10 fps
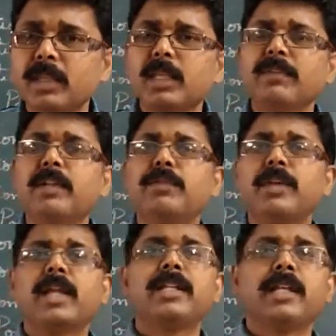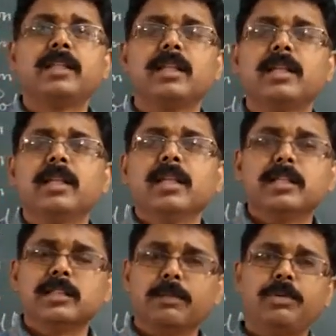Even if you can take the
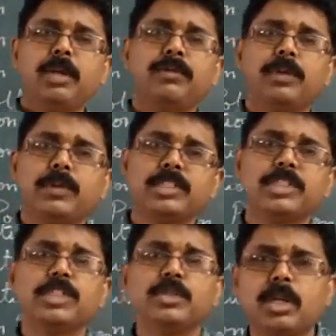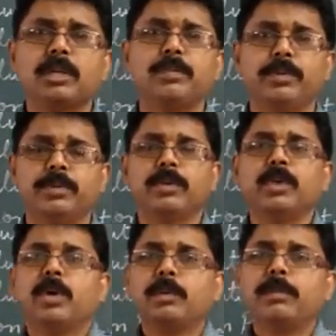example of our city Gorakhpur,
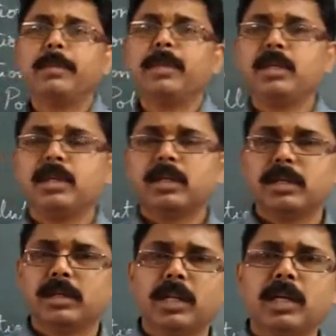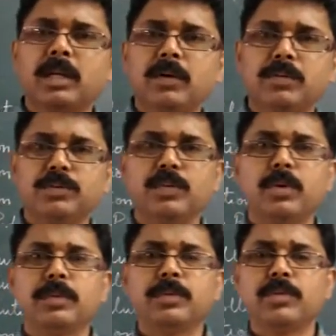or maybe
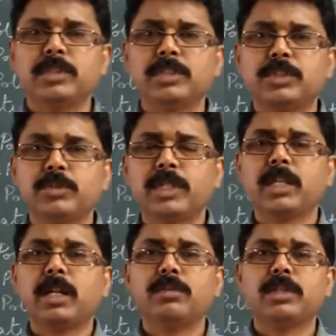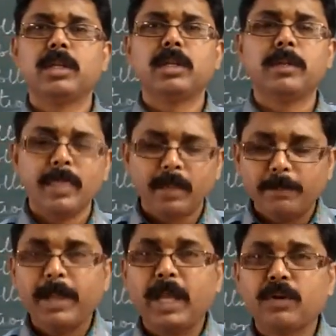Lucknow, so it's situated around the
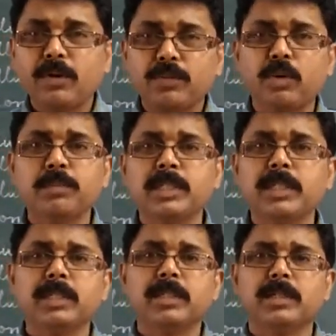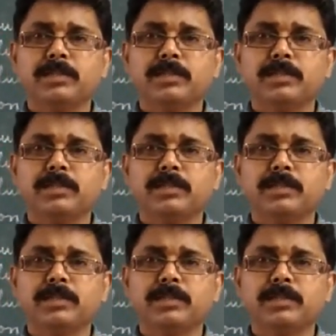bank of Gomti.